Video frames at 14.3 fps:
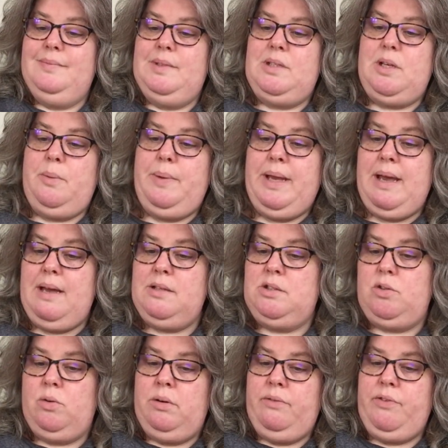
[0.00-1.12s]
So we cast
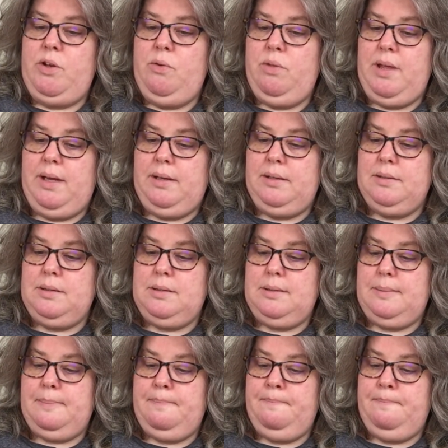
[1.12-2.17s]
on a few things.